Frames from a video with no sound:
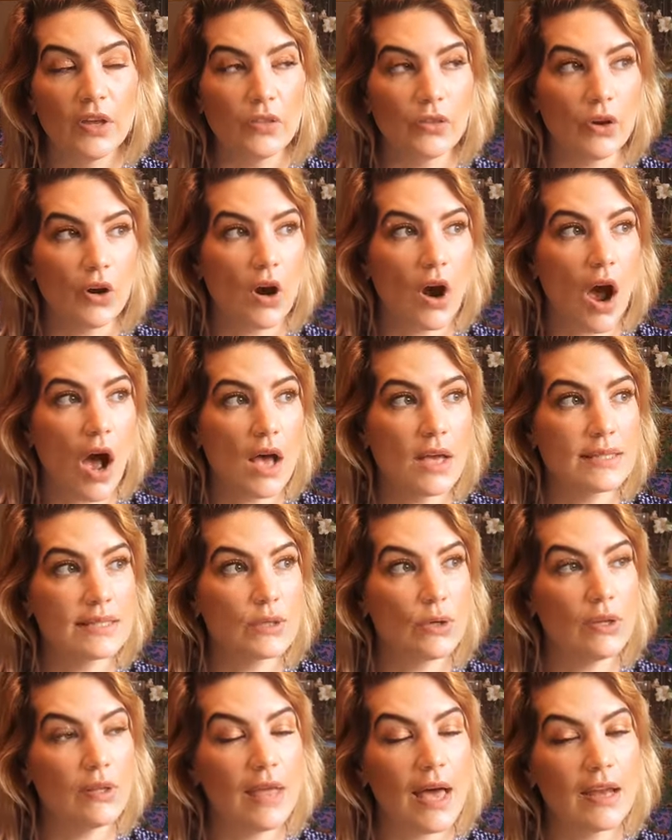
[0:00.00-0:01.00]
There are
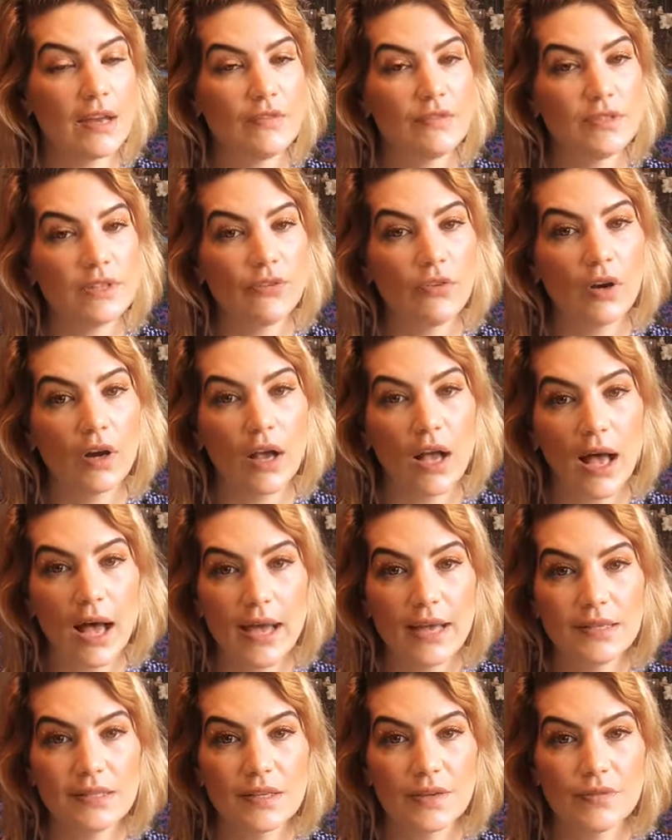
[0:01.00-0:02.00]
also a lot of different
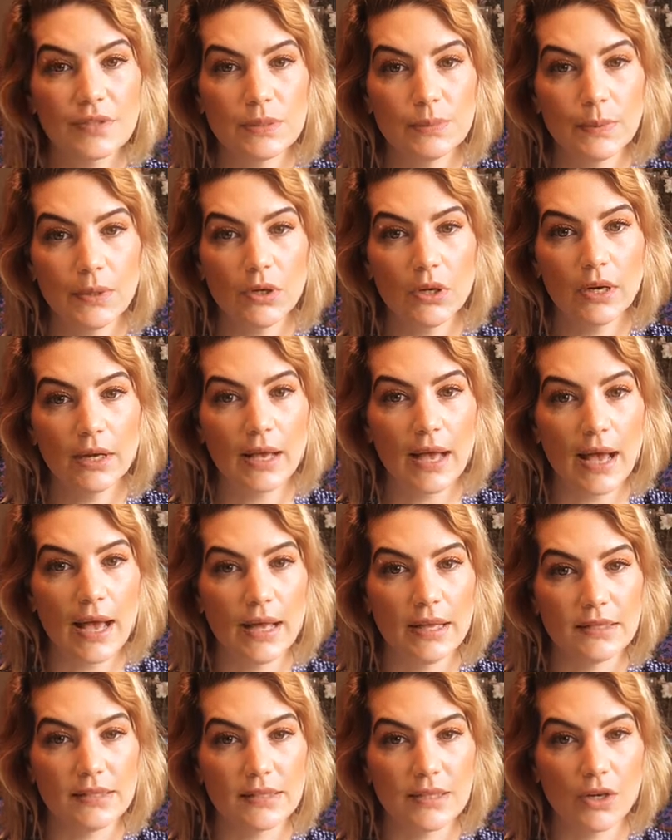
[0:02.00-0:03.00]
kinds of spirit
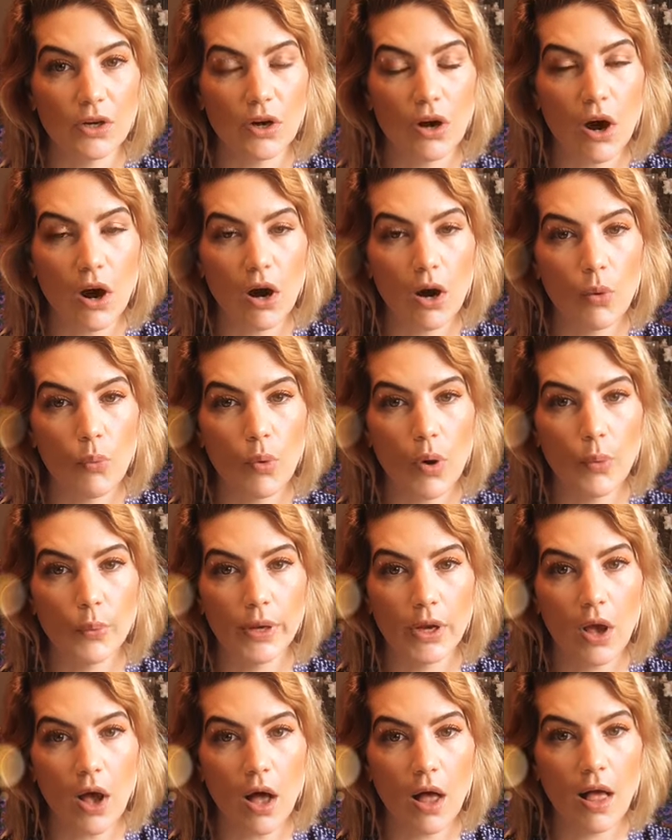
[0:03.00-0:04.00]
guides. There are what
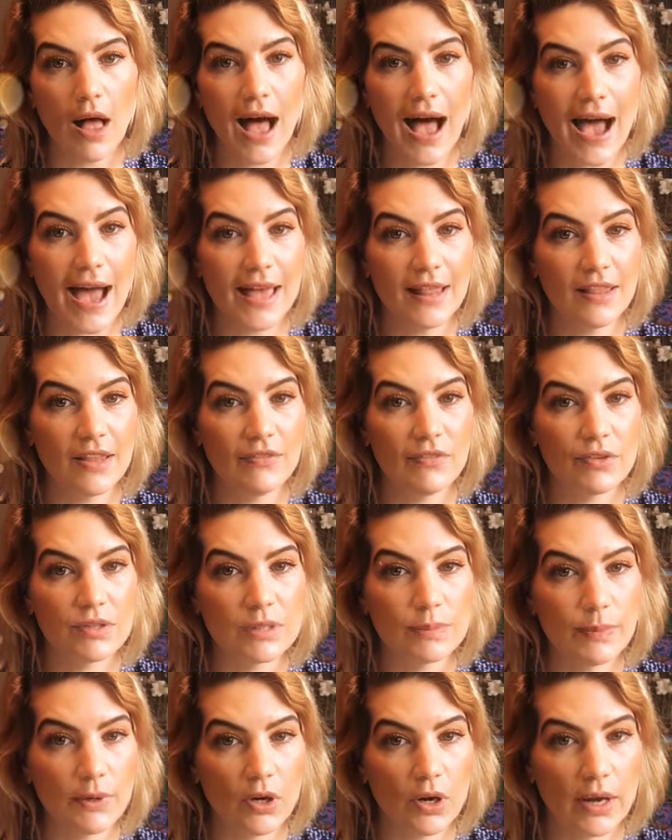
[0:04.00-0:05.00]
we call high level
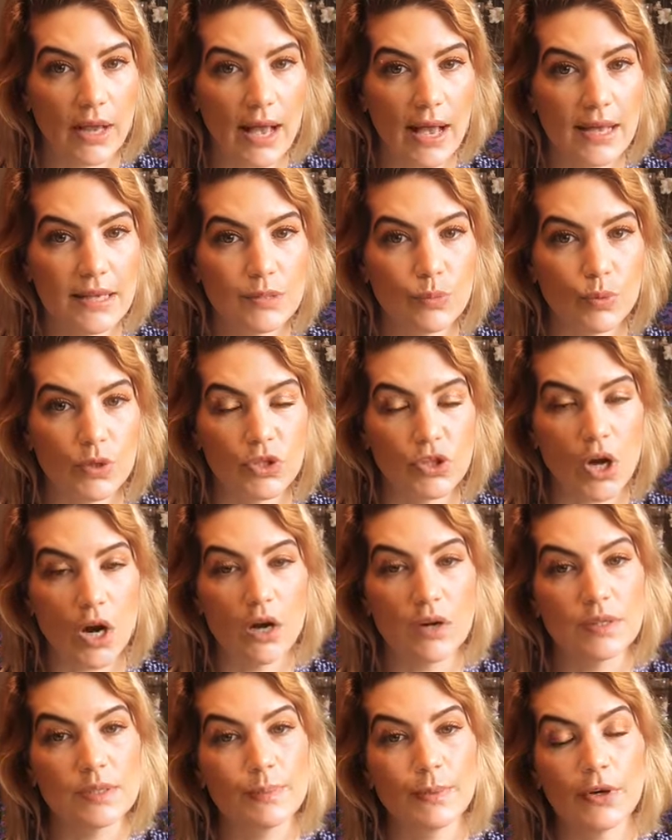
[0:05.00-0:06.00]
spirit guides, which
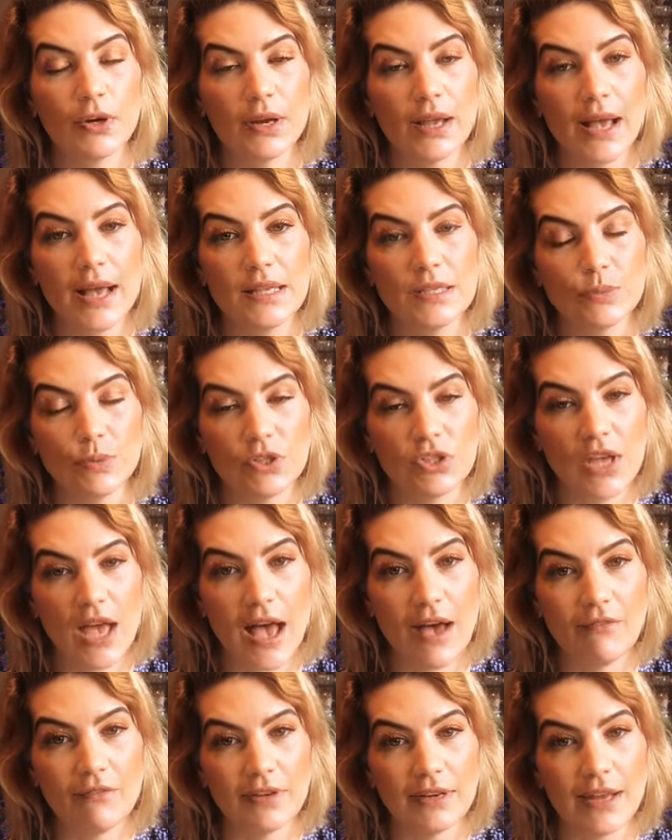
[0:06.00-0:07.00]
are spirit guides which
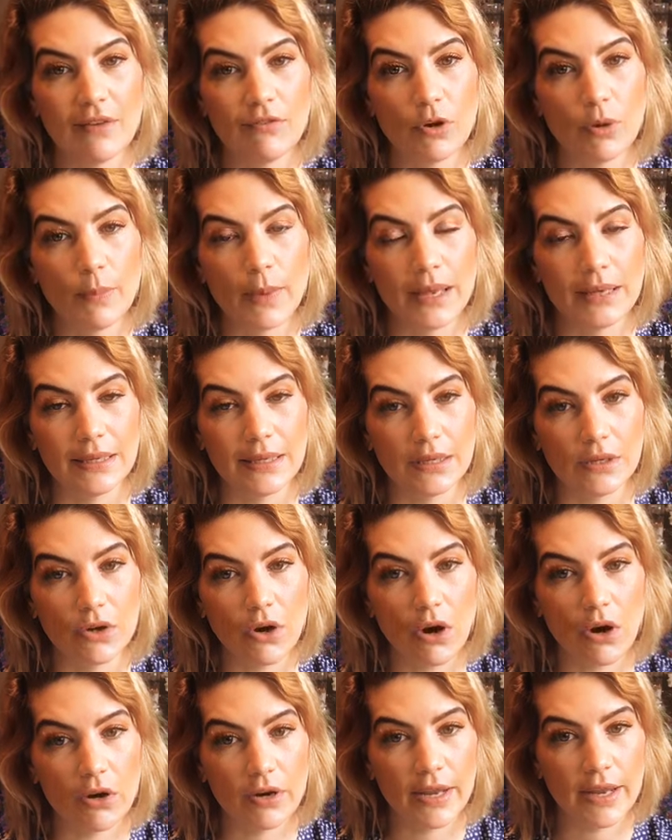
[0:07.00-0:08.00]
have never been
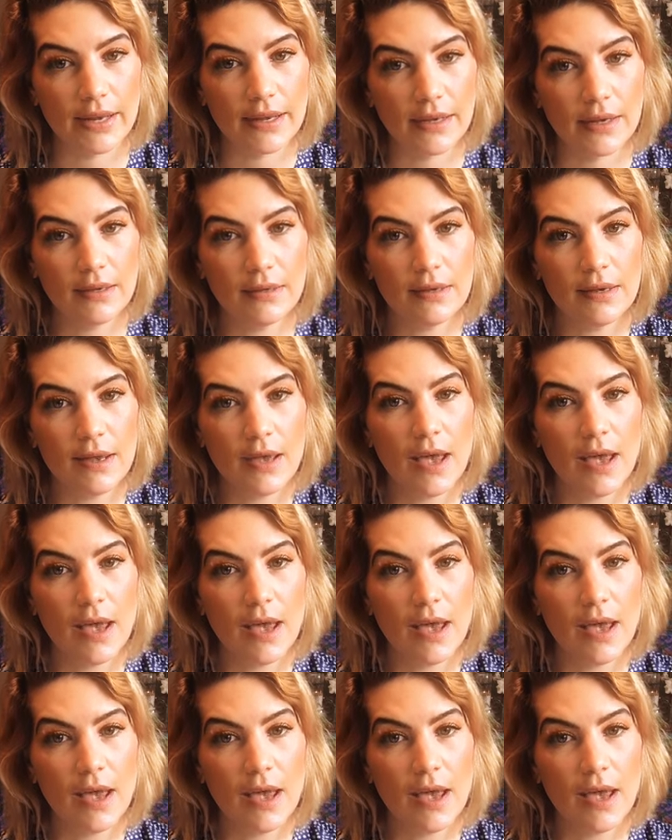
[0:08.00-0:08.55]
incarnated.